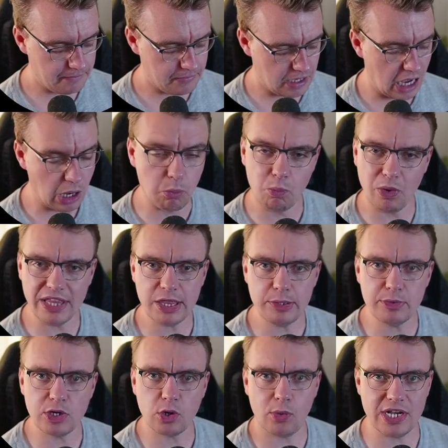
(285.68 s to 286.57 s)

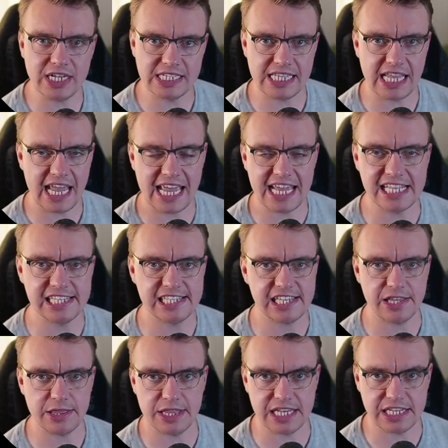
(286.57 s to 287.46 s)
request hits
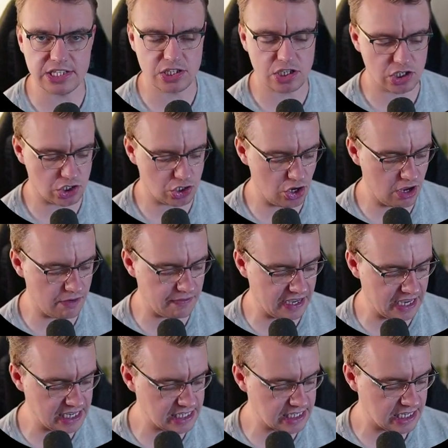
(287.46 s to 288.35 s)
this
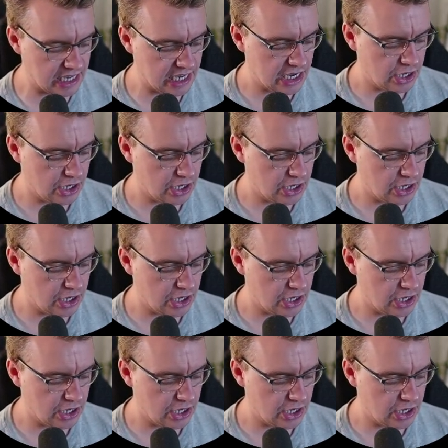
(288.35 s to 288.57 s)
service,